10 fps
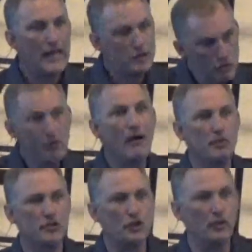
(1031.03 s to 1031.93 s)
I knew
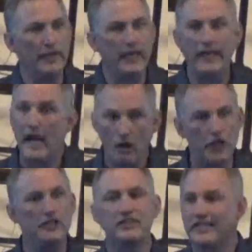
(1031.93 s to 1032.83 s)
I was doing it. And
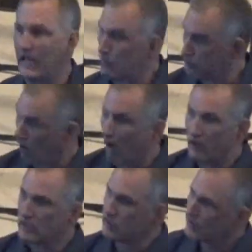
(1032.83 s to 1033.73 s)
I couldn't. It was
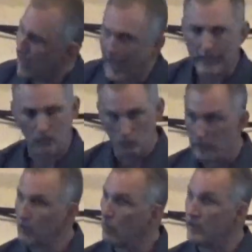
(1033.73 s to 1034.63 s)
hard to stop. I
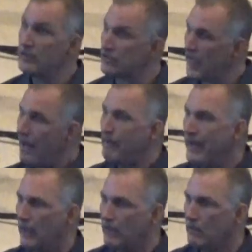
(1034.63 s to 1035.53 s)
really wasn't
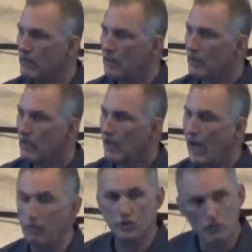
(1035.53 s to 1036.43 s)
stopping it.
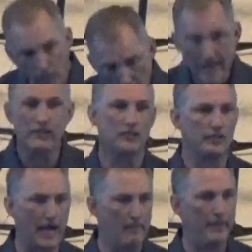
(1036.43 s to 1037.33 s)
I was trying to
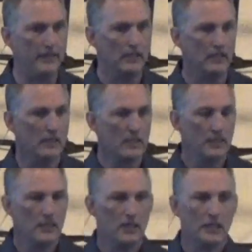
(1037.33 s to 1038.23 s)
stop it.
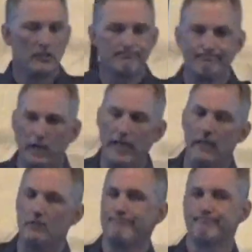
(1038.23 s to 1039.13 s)

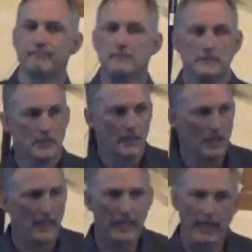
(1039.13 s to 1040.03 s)
But
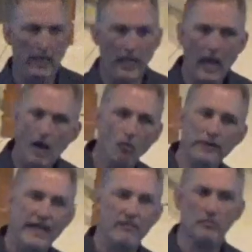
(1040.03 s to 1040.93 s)
I
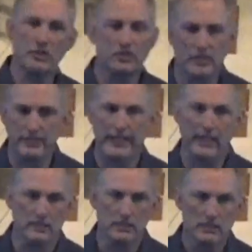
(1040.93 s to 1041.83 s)
wasn't having much
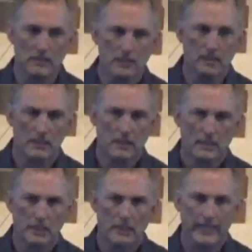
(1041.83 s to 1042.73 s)
success.
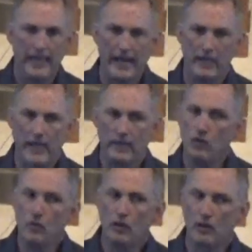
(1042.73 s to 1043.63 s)
And I
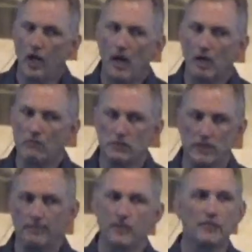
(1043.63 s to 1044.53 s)
knew God
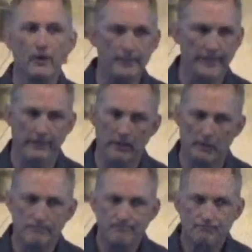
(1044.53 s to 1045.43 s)
was up to something
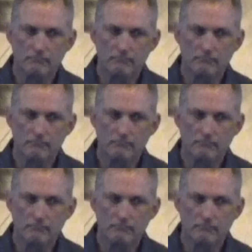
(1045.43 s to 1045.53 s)
here.